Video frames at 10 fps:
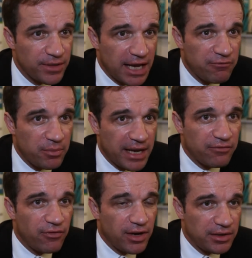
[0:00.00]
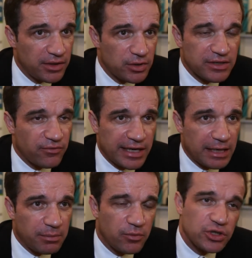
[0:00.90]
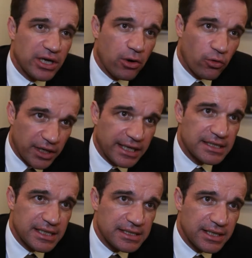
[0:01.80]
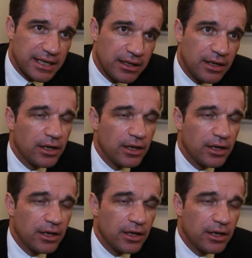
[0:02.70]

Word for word: and we make videos available which are already existing.